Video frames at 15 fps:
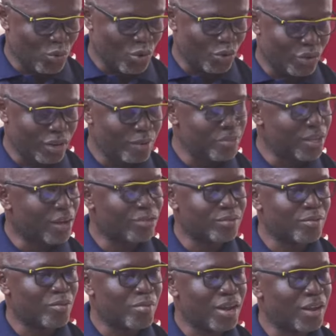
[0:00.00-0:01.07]
wo no da bi a
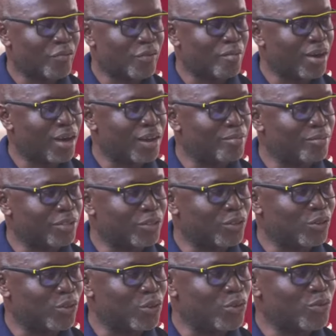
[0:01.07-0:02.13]
so ma na fe ma na mti
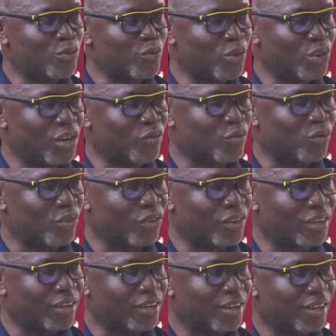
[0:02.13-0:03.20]
o isu wo da phone
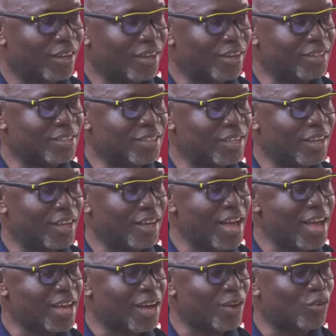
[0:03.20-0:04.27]
anti e
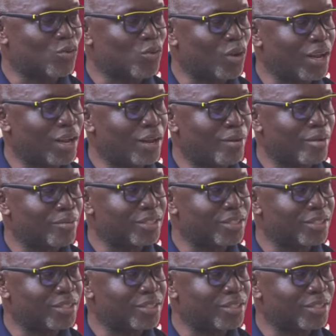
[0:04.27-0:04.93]
ye kan so we na de ma